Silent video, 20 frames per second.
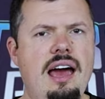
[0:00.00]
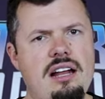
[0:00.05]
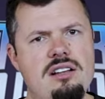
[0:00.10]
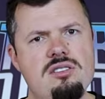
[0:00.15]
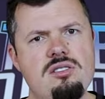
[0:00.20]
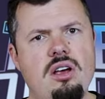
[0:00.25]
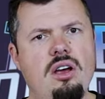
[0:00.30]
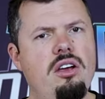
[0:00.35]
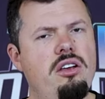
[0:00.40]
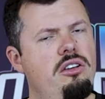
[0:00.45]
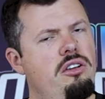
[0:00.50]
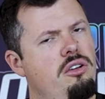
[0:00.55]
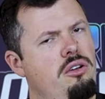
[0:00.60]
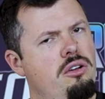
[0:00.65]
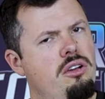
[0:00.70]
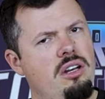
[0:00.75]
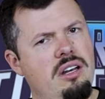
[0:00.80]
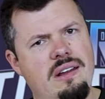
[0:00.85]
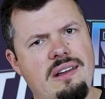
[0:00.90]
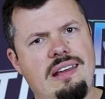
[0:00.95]
and so you're
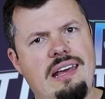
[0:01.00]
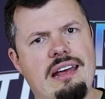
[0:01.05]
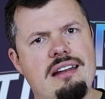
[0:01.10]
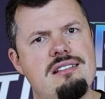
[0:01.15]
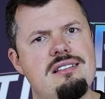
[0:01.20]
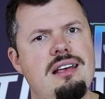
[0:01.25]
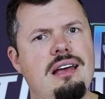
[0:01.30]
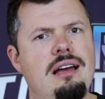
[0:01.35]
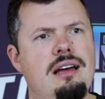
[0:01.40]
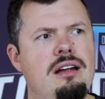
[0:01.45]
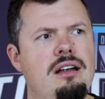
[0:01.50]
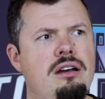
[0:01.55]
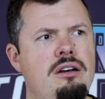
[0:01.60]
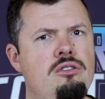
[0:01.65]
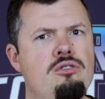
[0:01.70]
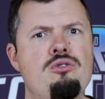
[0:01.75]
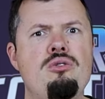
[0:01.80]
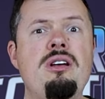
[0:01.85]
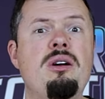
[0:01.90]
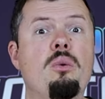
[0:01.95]
going to get a
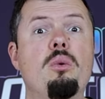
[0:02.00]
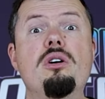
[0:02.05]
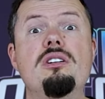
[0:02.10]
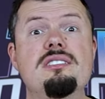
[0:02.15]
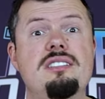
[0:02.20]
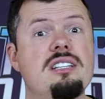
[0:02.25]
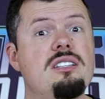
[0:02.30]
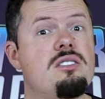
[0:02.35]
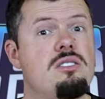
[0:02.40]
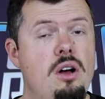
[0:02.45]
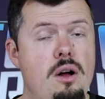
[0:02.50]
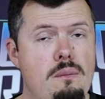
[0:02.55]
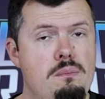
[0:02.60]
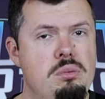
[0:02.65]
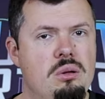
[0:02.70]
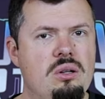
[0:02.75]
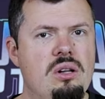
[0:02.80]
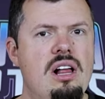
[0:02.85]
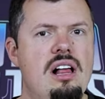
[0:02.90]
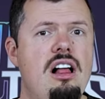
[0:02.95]
real-world
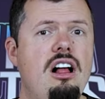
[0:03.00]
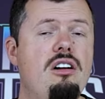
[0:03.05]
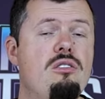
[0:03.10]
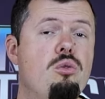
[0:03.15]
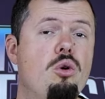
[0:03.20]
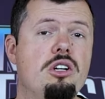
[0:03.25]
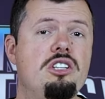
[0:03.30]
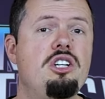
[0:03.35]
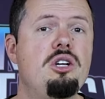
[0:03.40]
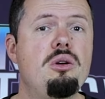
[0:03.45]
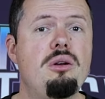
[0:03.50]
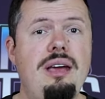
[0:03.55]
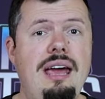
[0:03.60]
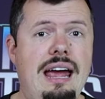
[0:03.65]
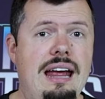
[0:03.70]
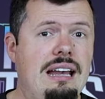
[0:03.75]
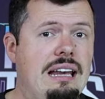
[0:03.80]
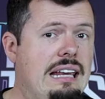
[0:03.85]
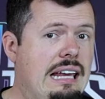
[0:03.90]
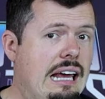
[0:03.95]
example of what you
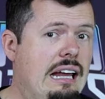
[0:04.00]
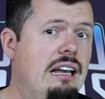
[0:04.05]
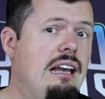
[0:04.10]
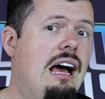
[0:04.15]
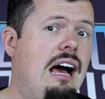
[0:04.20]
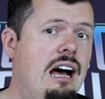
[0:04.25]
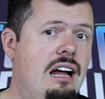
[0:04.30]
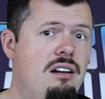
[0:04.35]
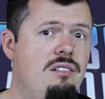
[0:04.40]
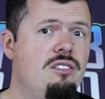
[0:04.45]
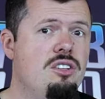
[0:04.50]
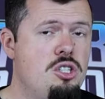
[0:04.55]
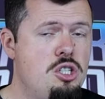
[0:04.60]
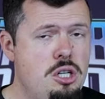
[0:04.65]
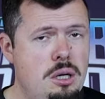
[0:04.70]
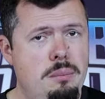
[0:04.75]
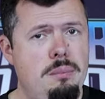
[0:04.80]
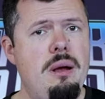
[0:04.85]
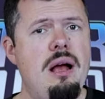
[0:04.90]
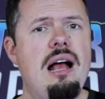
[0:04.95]
can get out of the
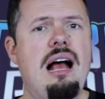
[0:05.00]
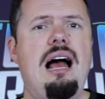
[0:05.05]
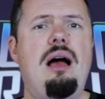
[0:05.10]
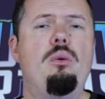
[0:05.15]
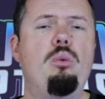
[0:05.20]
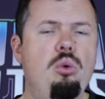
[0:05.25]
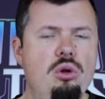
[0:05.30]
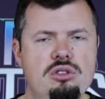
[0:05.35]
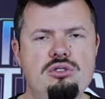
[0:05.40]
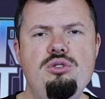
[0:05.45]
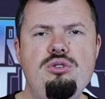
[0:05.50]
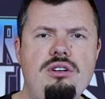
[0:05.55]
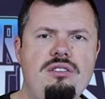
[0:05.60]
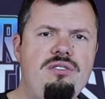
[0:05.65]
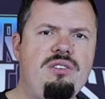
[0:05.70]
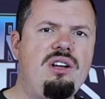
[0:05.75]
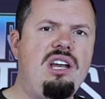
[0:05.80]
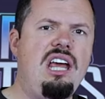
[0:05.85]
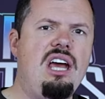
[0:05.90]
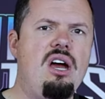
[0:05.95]
chip. I will do a
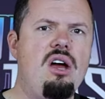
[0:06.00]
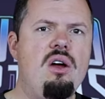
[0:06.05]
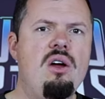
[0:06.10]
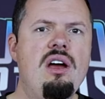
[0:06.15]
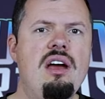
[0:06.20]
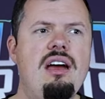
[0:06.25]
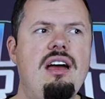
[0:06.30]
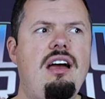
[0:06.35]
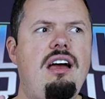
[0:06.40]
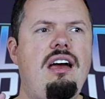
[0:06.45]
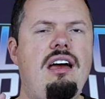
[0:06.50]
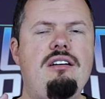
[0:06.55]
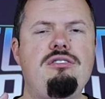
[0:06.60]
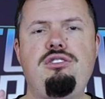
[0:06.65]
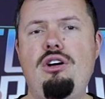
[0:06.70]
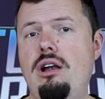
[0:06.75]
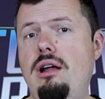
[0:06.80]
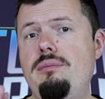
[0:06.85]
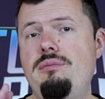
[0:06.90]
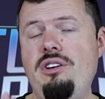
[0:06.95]
video,
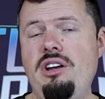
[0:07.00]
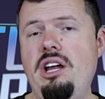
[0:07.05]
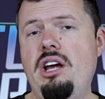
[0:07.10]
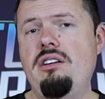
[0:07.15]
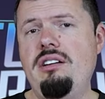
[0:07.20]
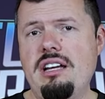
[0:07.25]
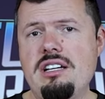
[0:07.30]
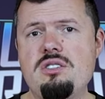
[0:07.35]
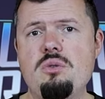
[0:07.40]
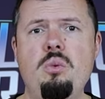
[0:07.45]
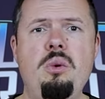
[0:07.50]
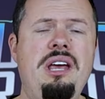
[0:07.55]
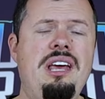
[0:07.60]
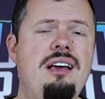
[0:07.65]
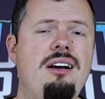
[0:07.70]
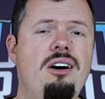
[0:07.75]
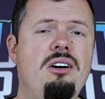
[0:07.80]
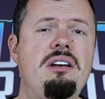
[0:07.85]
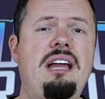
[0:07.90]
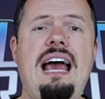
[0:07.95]
follow-up video next
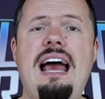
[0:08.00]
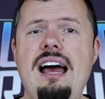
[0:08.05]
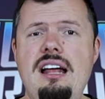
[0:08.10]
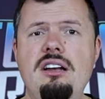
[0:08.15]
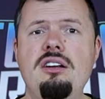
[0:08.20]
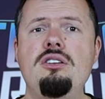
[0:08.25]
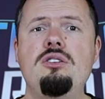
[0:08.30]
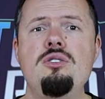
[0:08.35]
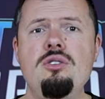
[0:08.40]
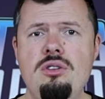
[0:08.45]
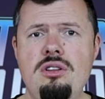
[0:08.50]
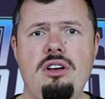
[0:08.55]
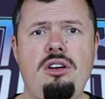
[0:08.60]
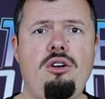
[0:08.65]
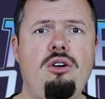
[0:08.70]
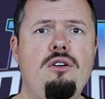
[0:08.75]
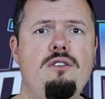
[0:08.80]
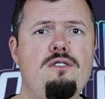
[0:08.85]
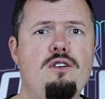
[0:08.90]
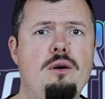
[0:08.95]
week on how to do the
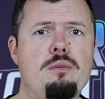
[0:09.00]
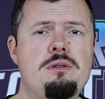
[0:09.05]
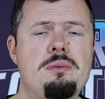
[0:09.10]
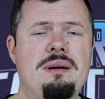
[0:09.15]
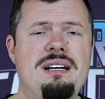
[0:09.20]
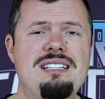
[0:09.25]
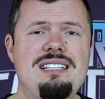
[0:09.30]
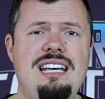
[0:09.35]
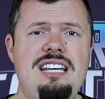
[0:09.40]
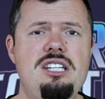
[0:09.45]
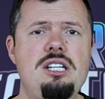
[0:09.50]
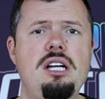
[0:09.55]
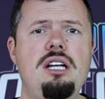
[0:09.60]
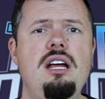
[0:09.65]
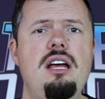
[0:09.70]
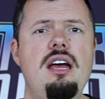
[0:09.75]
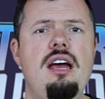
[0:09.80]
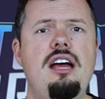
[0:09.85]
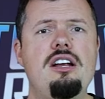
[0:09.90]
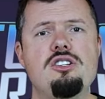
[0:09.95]
curve optimization
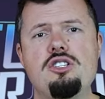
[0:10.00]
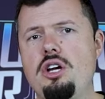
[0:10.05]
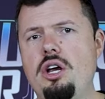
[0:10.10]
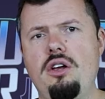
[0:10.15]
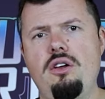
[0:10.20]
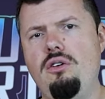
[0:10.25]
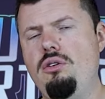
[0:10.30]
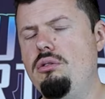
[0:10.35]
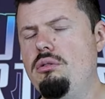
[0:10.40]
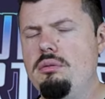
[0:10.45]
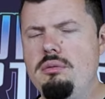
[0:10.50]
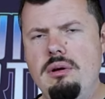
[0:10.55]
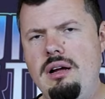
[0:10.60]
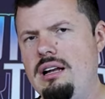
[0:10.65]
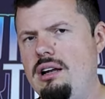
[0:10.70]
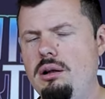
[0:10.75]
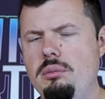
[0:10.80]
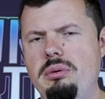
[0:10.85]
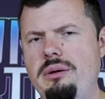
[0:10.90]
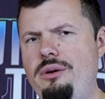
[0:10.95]
and show you a
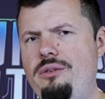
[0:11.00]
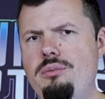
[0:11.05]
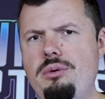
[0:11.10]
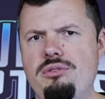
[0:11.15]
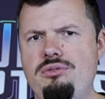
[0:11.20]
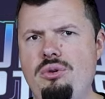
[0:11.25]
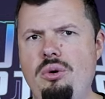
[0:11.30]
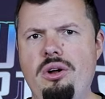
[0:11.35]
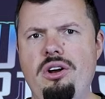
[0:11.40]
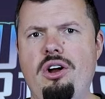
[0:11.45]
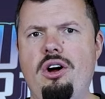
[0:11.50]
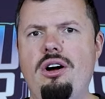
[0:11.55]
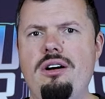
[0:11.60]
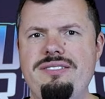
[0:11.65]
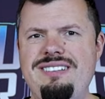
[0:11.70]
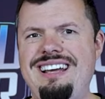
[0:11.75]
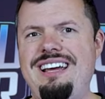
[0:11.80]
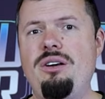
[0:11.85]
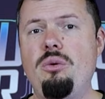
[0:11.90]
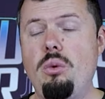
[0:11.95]
little bit of before and
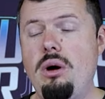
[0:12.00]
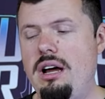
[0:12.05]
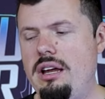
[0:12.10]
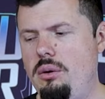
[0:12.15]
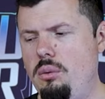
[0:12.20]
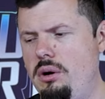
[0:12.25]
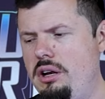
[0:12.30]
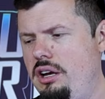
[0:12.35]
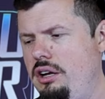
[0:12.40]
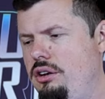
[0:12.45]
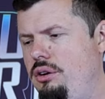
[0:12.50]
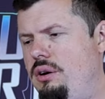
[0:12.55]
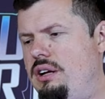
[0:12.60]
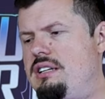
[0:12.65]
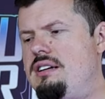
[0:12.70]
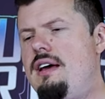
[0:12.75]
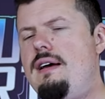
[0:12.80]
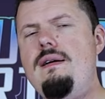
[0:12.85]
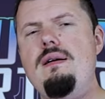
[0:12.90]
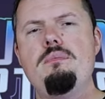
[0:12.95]
after and why you want to do
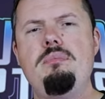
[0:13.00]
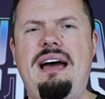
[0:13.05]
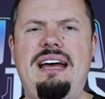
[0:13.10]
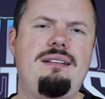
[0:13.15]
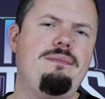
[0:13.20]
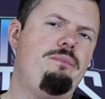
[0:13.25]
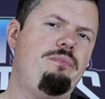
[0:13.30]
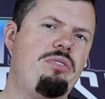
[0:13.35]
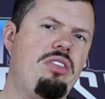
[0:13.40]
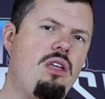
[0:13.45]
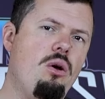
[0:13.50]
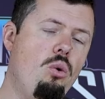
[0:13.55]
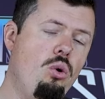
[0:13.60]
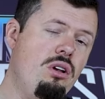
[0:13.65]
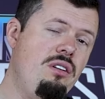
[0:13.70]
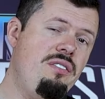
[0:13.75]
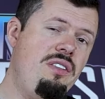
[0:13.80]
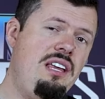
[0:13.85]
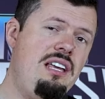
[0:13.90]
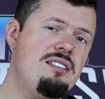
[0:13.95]
it. But
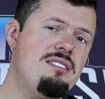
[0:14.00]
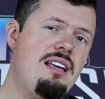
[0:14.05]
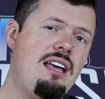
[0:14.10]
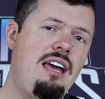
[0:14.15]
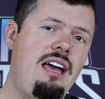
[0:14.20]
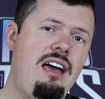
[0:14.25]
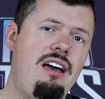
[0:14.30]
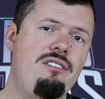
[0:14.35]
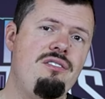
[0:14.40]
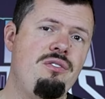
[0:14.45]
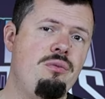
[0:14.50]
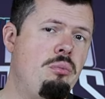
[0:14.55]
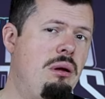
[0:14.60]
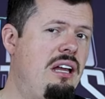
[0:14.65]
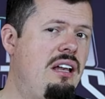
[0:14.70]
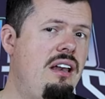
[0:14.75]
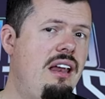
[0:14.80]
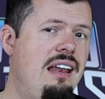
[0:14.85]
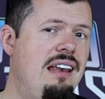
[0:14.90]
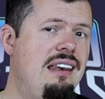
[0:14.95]
all of these have
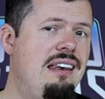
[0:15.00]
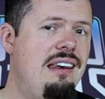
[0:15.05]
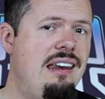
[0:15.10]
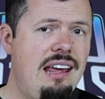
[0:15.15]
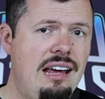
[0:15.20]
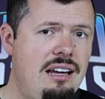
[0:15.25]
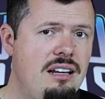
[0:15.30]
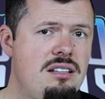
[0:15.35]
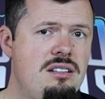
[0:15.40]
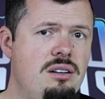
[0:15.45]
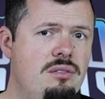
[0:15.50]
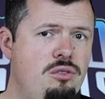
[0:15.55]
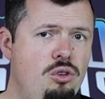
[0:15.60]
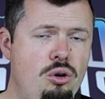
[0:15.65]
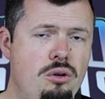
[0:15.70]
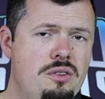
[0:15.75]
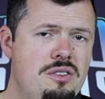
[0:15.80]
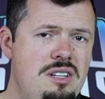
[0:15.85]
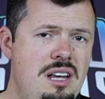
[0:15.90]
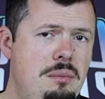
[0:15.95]
been negative
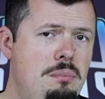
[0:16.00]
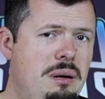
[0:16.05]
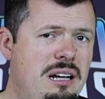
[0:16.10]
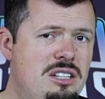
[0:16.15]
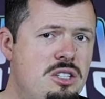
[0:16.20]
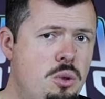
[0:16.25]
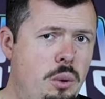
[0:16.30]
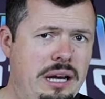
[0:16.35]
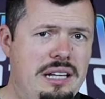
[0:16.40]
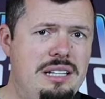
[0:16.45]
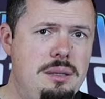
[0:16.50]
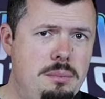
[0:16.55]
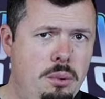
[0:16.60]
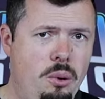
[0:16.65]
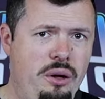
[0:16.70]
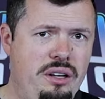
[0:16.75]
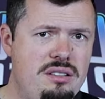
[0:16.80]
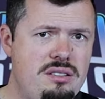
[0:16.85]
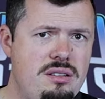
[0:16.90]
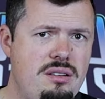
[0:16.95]
offset by 20
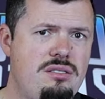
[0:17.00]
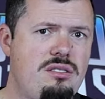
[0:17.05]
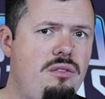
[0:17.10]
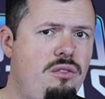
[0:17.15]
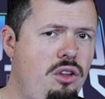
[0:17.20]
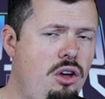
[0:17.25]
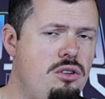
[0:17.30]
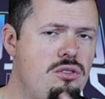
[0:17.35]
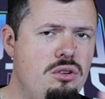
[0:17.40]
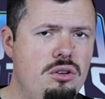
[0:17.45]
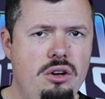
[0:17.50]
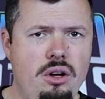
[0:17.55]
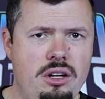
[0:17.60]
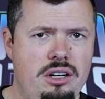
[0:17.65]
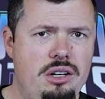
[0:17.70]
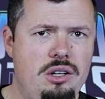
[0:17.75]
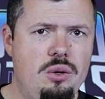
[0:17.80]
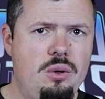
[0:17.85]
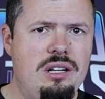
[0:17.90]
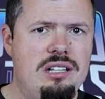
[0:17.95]
points. So for those who know how
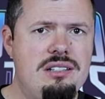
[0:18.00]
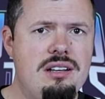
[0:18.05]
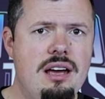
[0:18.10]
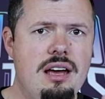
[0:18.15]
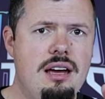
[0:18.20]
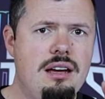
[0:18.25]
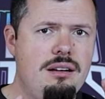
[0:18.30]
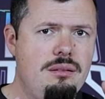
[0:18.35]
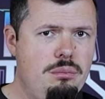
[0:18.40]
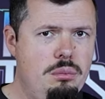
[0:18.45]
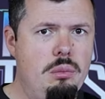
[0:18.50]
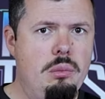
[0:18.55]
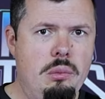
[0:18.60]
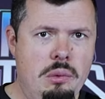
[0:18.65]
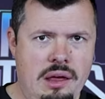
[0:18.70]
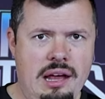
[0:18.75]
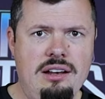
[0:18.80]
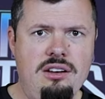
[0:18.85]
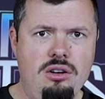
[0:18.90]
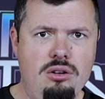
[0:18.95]
to do it,
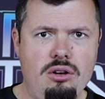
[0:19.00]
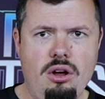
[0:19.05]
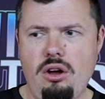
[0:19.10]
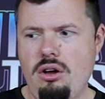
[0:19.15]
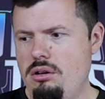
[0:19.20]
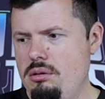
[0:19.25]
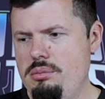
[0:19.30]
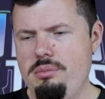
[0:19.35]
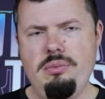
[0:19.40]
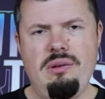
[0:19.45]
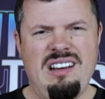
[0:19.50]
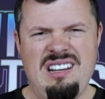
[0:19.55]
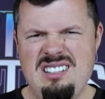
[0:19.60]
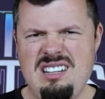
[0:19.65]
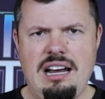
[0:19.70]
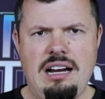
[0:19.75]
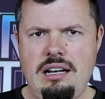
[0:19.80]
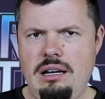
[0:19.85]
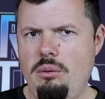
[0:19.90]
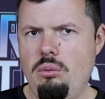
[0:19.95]
then you know
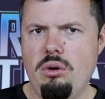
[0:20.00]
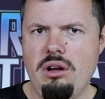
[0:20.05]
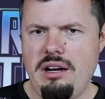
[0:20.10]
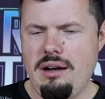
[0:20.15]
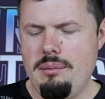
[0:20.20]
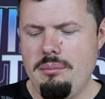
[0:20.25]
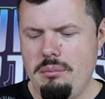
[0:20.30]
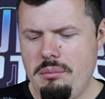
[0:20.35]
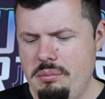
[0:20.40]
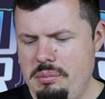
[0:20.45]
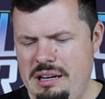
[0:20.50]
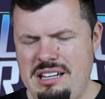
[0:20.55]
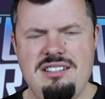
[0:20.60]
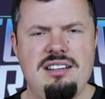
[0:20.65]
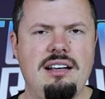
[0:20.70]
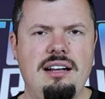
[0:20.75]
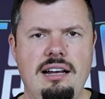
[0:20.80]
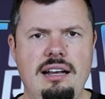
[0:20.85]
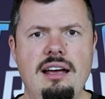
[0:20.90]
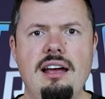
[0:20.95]
exactly what I'm
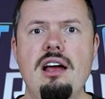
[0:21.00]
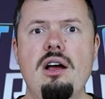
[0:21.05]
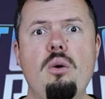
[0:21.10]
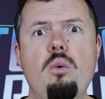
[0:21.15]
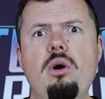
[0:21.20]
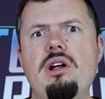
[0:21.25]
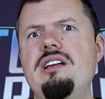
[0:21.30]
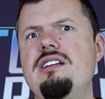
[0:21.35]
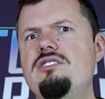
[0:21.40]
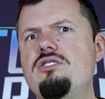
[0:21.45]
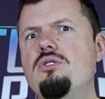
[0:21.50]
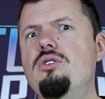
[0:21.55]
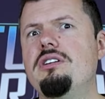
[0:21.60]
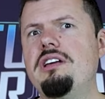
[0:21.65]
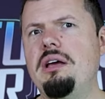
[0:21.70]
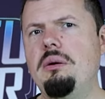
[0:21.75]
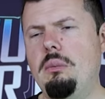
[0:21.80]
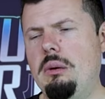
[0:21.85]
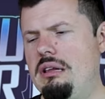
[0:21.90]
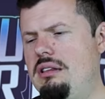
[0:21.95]
basically, what he's
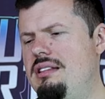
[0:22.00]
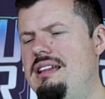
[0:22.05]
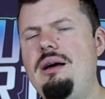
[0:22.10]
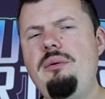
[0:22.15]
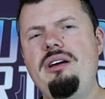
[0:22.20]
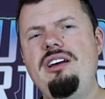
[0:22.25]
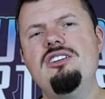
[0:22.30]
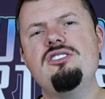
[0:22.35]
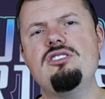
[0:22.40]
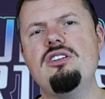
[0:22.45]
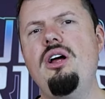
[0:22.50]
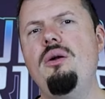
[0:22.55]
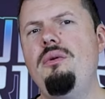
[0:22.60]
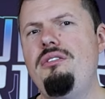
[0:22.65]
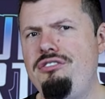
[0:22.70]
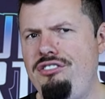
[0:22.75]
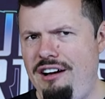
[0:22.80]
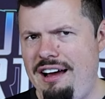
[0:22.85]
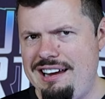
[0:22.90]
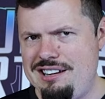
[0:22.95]
cooking with. Now we're going to start
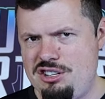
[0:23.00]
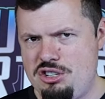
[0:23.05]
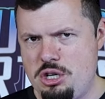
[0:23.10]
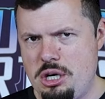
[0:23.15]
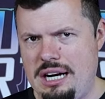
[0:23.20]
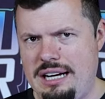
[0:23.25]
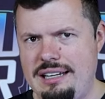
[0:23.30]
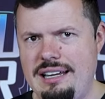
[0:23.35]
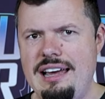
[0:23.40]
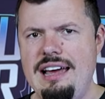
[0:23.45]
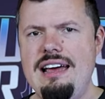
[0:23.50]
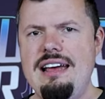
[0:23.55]
with Firestrike.